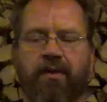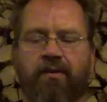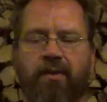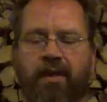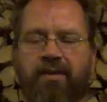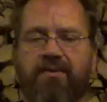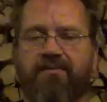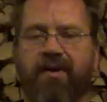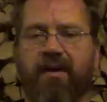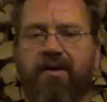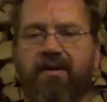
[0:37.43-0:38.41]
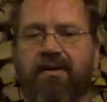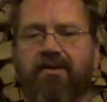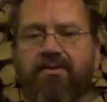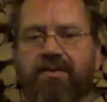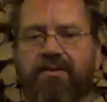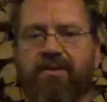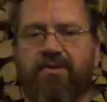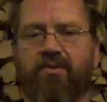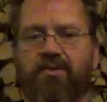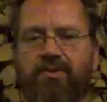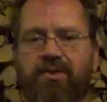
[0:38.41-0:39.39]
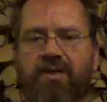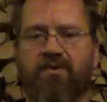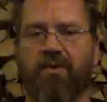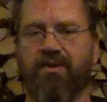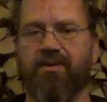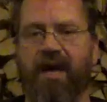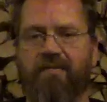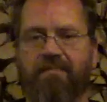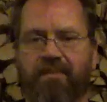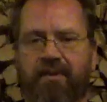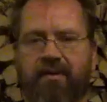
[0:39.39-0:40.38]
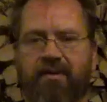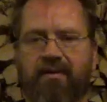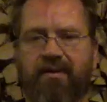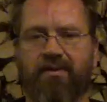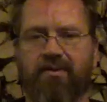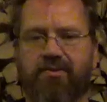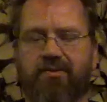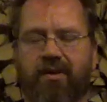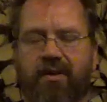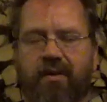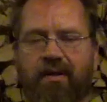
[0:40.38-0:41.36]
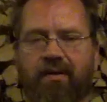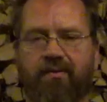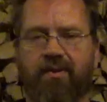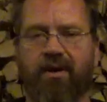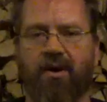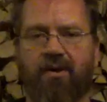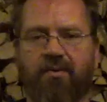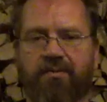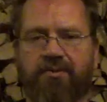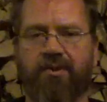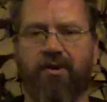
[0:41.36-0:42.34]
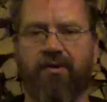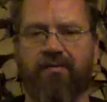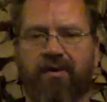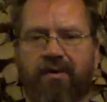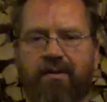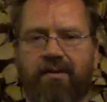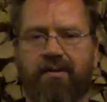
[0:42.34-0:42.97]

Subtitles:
Well, it's very interesting to see what's happening in Australia. We are observing.